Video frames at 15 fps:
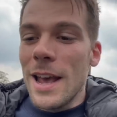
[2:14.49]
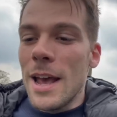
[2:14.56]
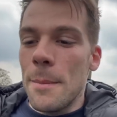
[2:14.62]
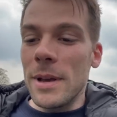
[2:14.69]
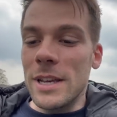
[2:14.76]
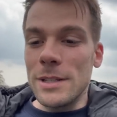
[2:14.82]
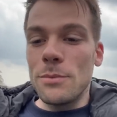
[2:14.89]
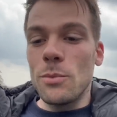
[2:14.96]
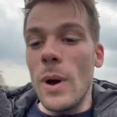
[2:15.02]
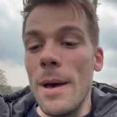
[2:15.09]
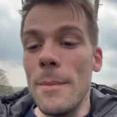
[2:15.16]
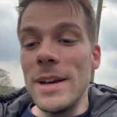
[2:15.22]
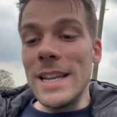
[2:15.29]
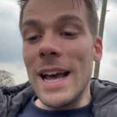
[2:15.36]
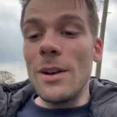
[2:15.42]
because where
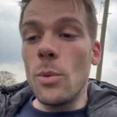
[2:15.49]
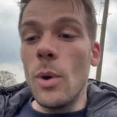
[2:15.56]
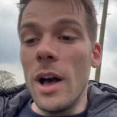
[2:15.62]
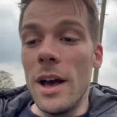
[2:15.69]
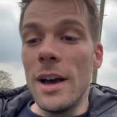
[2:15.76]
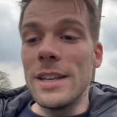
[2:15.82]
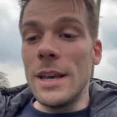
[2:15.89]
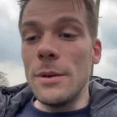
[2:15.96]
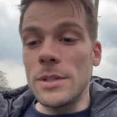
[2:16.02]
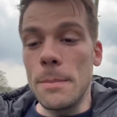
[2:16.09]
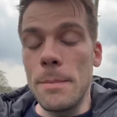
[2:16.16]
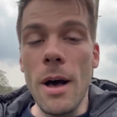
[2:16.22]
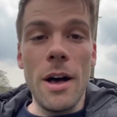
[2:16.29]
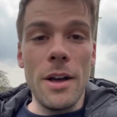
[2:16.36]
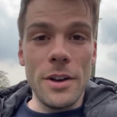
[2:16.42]
my dad worked, he was a
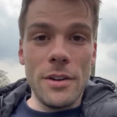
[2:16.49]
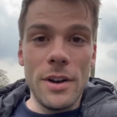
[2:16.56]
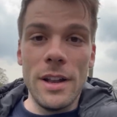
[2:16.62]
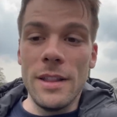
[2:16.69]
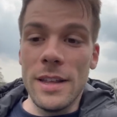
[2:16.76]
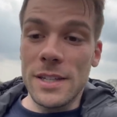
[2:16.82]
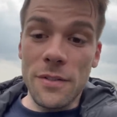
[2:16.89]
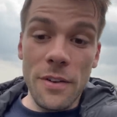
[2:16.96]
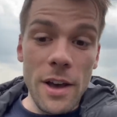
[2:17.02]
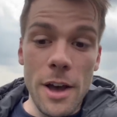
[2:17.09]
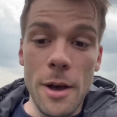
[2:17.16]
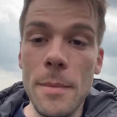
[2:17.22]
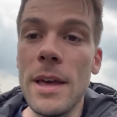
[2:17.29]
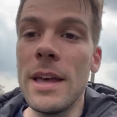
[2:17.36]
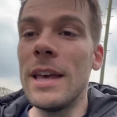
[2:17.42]
partner in this firm.